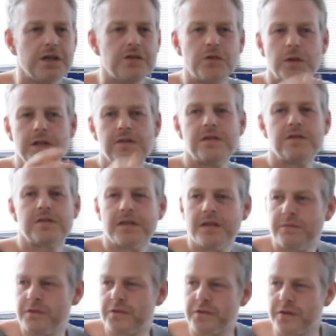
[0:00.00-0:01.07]
20
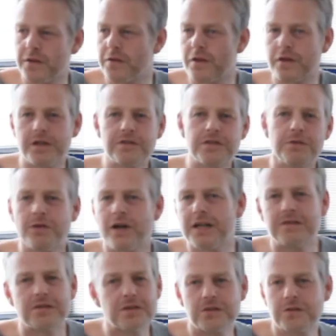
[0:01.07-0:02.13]
servers and 30
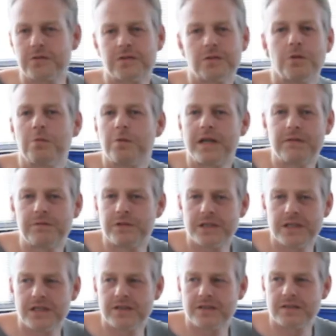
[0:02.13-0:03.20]
writers or whatever it is.